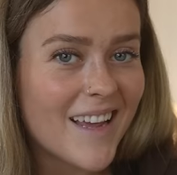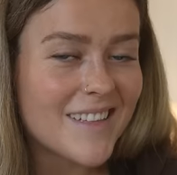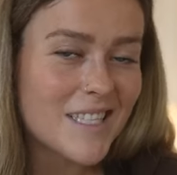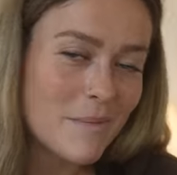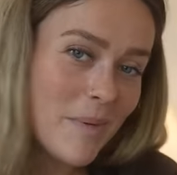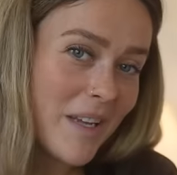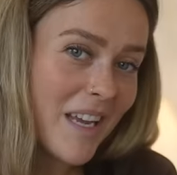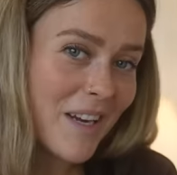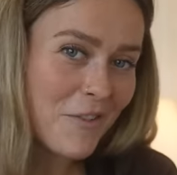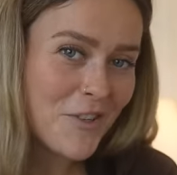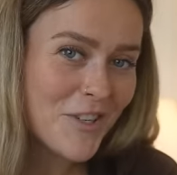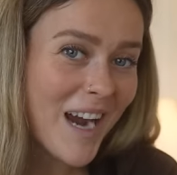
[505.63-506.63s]
And speaking
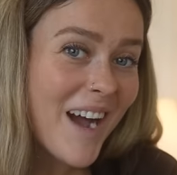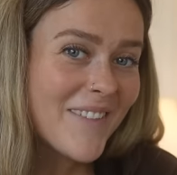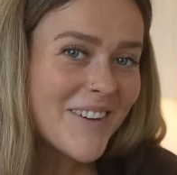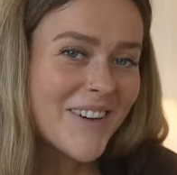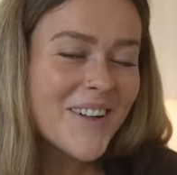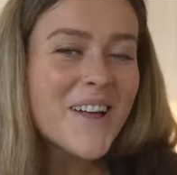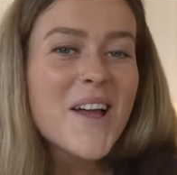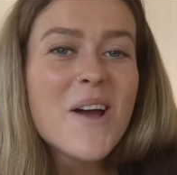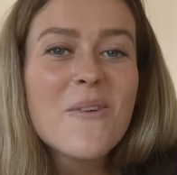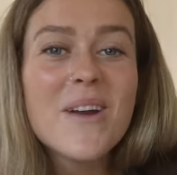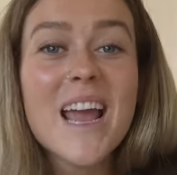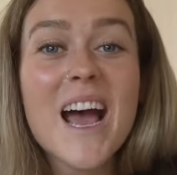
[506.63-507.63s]
of travel,
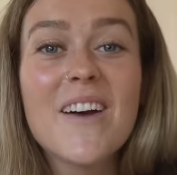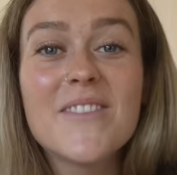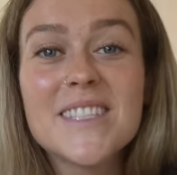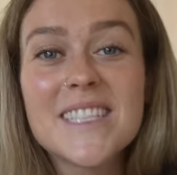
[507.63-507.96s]
we have